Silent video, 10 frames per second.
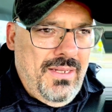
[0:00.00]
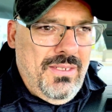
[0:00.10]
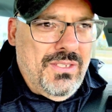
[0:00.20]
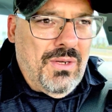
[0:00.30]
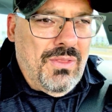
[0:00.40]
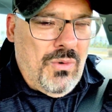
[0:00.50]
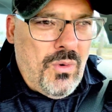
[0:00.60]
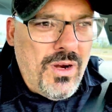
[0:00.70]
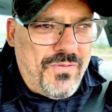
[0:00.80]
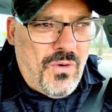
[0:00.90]
So in the
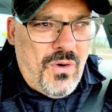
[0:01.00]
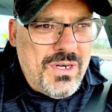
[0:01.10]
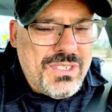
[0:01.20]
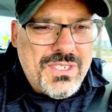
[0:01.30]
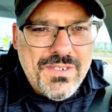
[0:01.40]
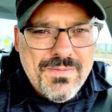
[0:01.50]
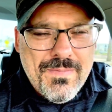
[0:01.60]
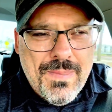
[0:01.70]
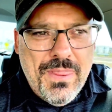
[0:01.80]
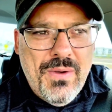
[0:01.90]
workforce,
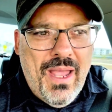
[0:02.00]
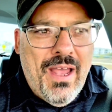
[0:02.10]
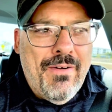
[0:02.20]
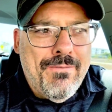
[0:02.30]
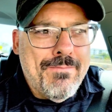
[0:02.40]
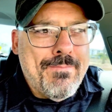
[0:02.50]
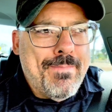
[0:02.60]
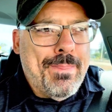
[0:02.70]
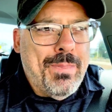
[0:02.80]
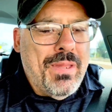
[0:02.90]
you have
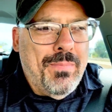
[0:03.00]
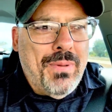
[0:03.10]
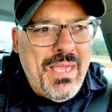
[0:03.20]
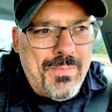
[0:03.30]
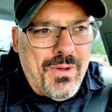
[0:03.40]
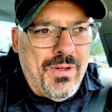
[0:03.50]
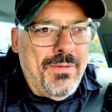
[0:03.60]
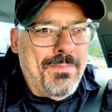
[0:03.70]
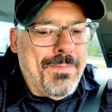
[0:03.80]
people